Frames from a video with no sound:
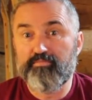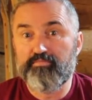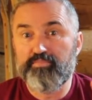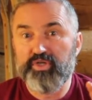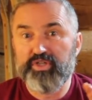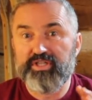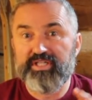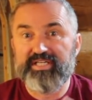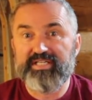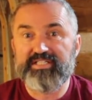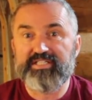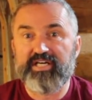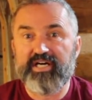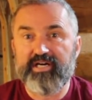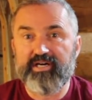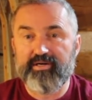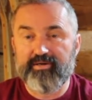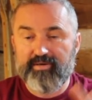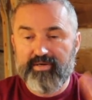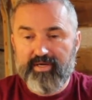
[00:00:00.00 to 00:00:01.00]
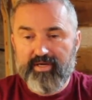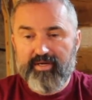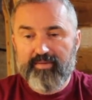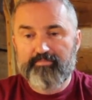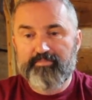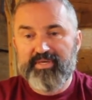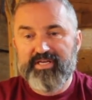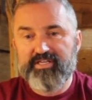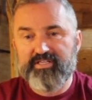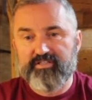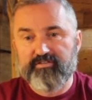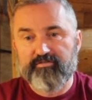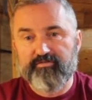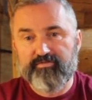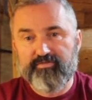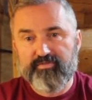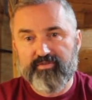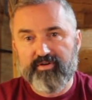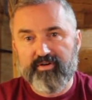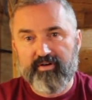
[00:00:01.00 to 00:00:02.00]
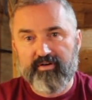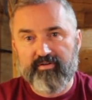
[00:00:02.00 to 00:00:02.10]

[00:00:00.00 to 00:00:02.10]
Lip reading: put the entire piece of